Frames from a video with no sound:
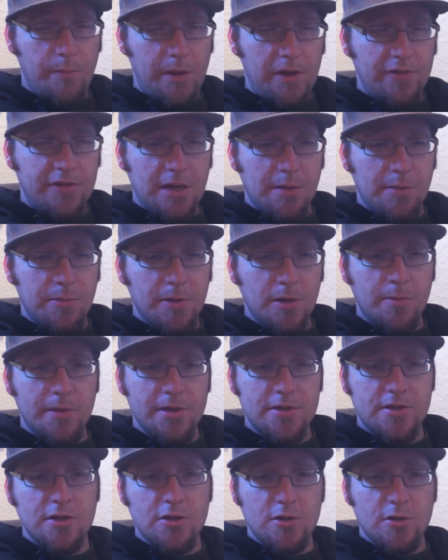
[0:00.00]
beefed up a little
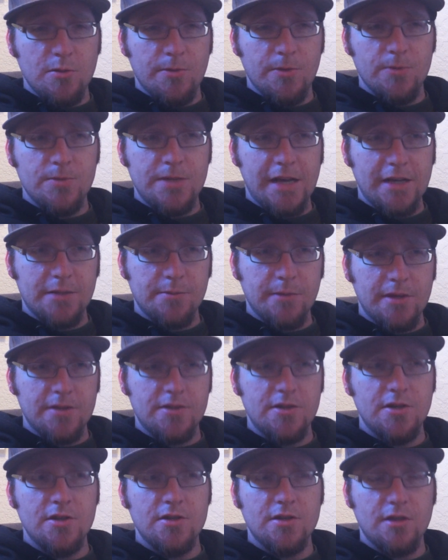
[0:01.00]
bit, so you can do them through text
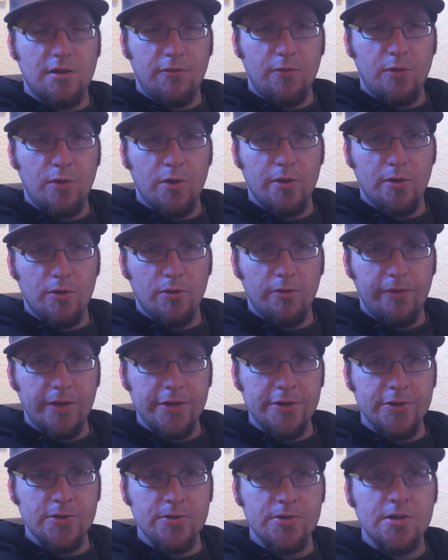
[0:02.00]
messages and a few other little
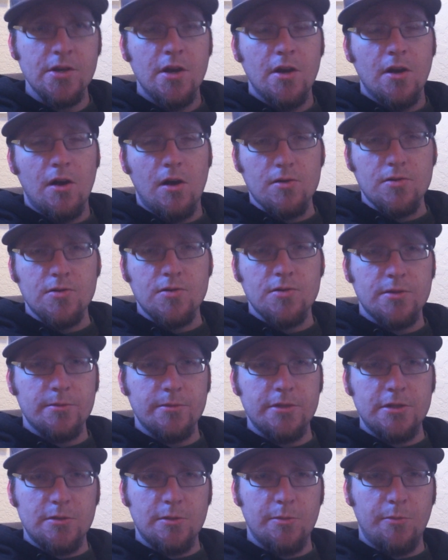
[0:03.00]
features. Also
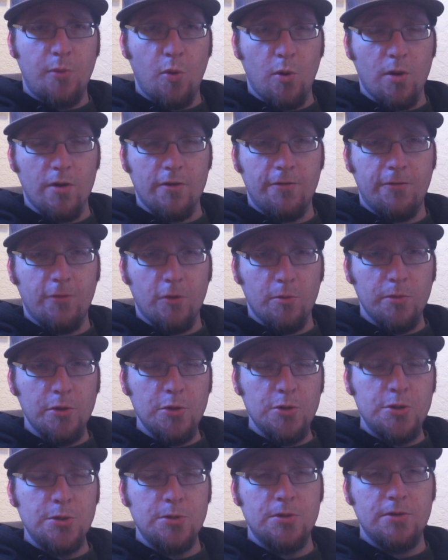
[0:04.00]
some support for
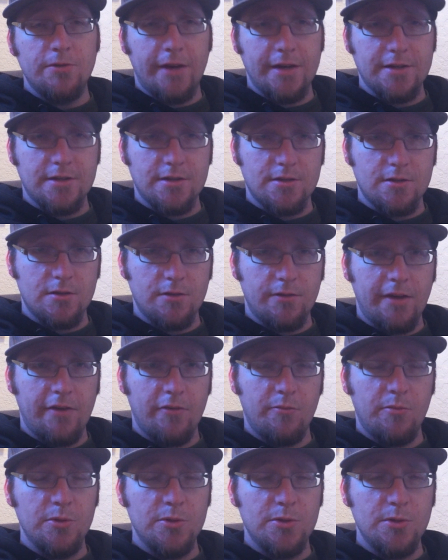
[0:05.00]
Bluetooth devices, so if you
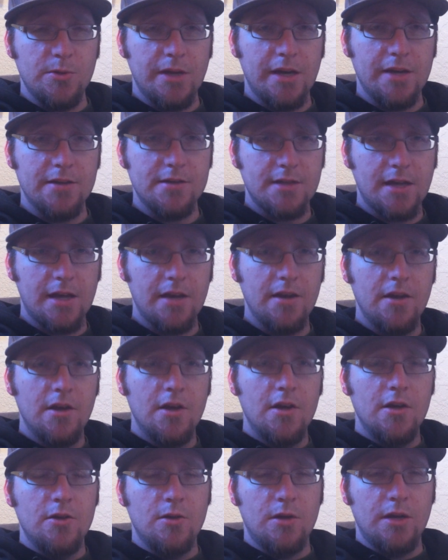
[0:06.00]
have a Bluetooth headset,
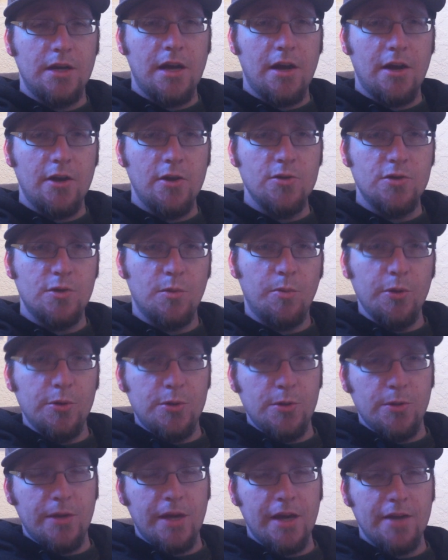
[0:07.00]
you can now use your
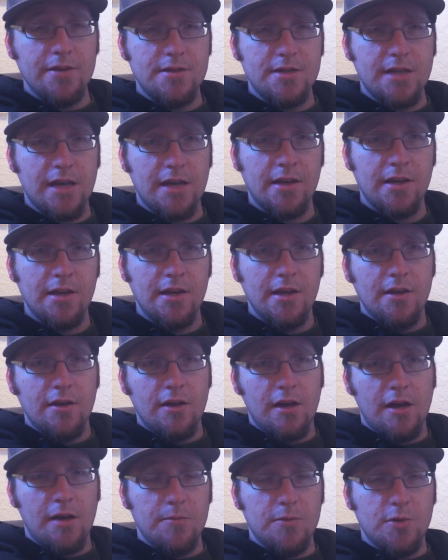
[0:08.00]
Bluetooth headset
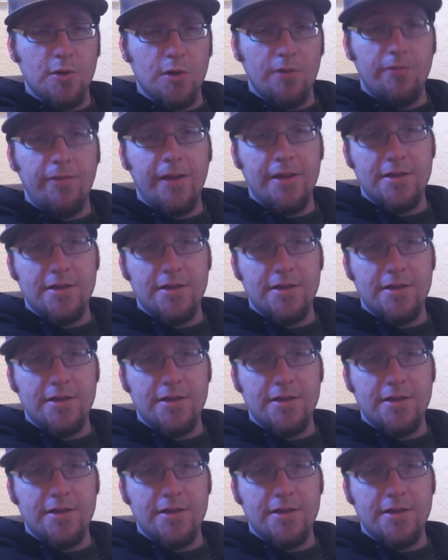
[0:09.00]
during a